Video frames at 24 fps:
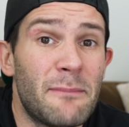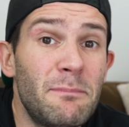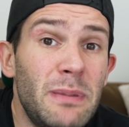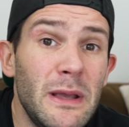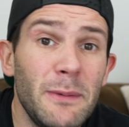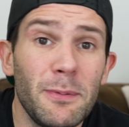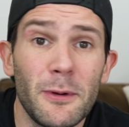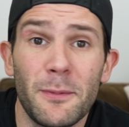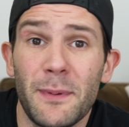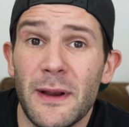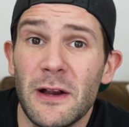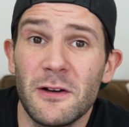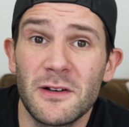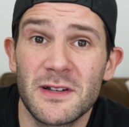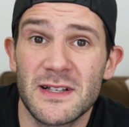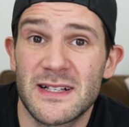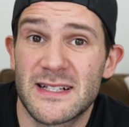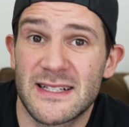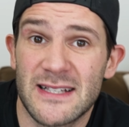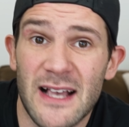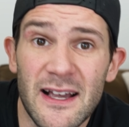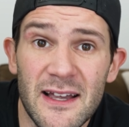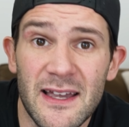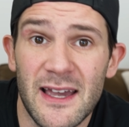and be prepared to
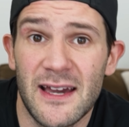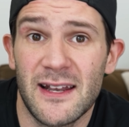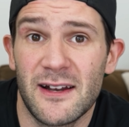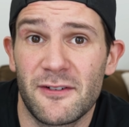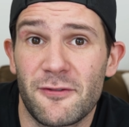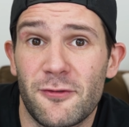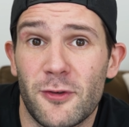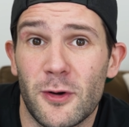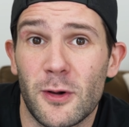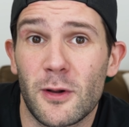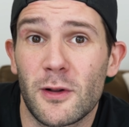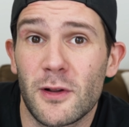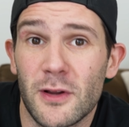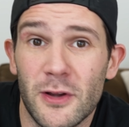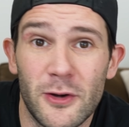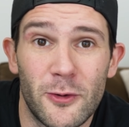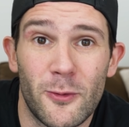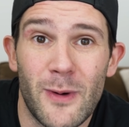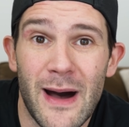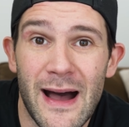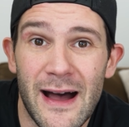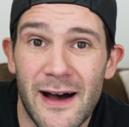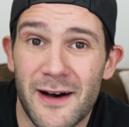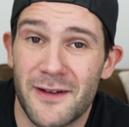suck at it for a little
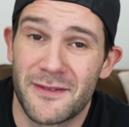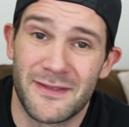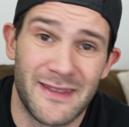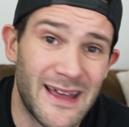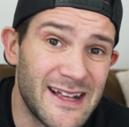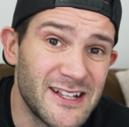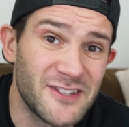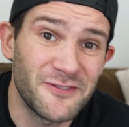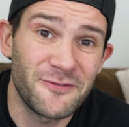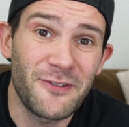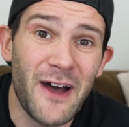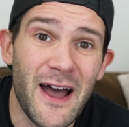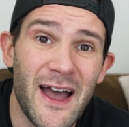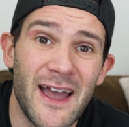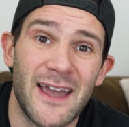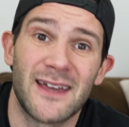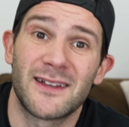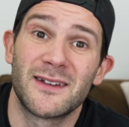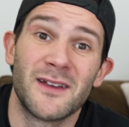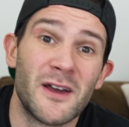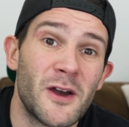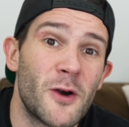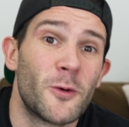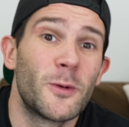while. That's fine.
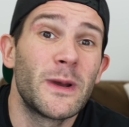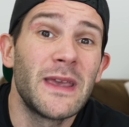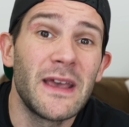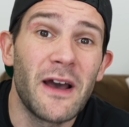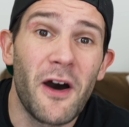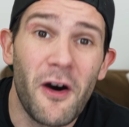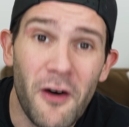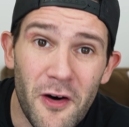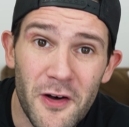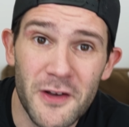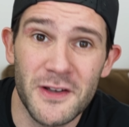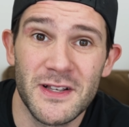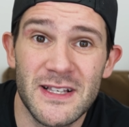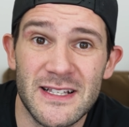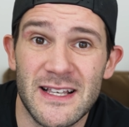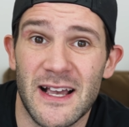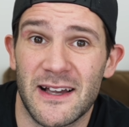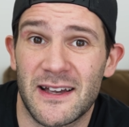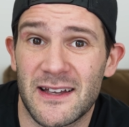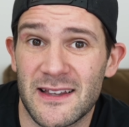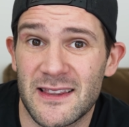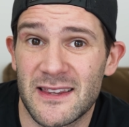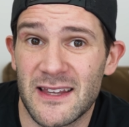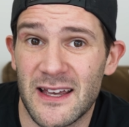We all
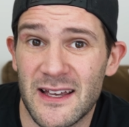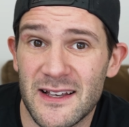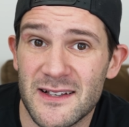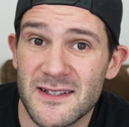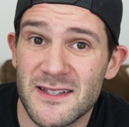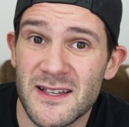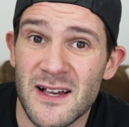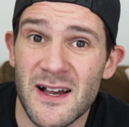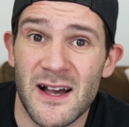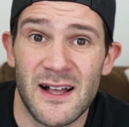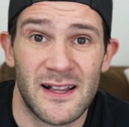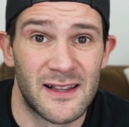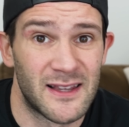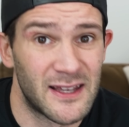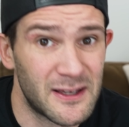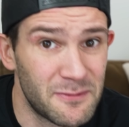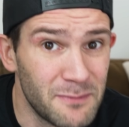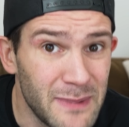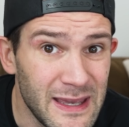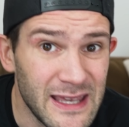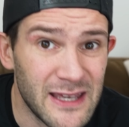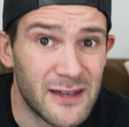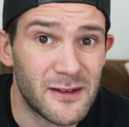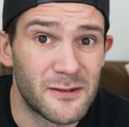suck at things like
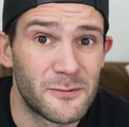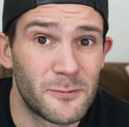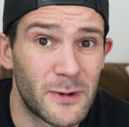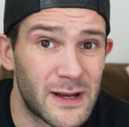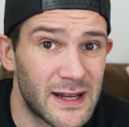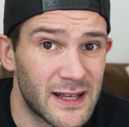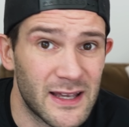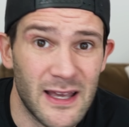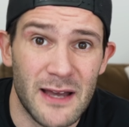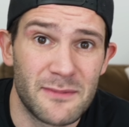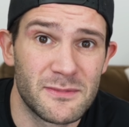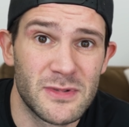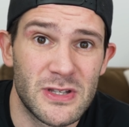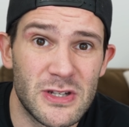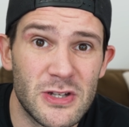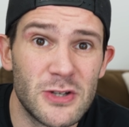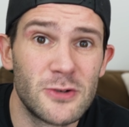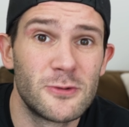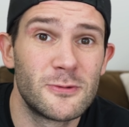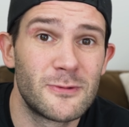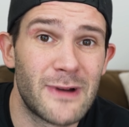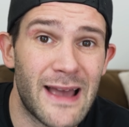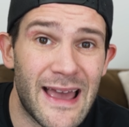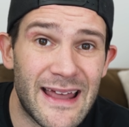me when it comes
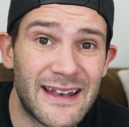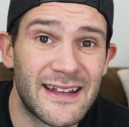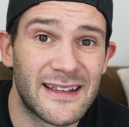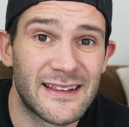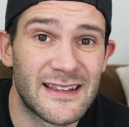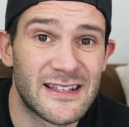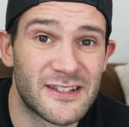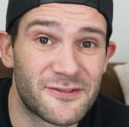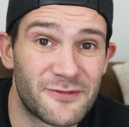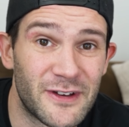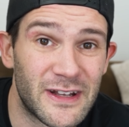to ending this